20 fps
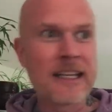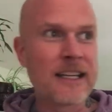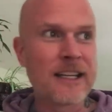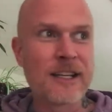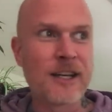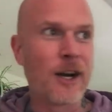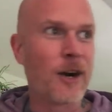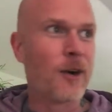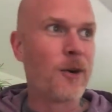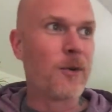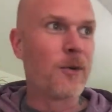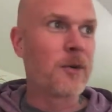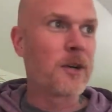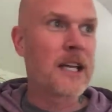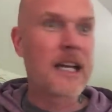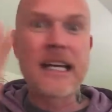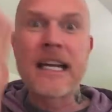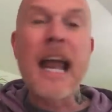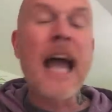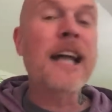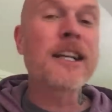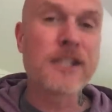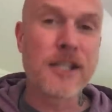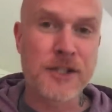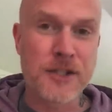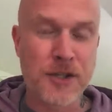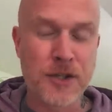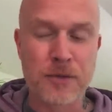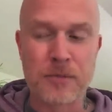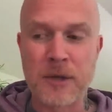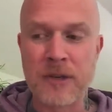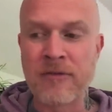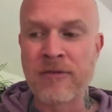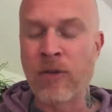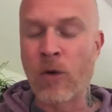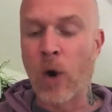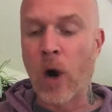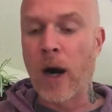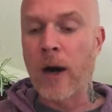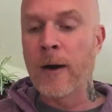you know, connected to
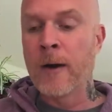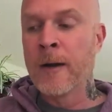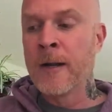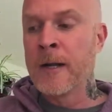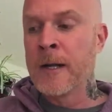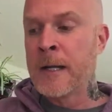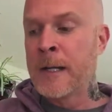before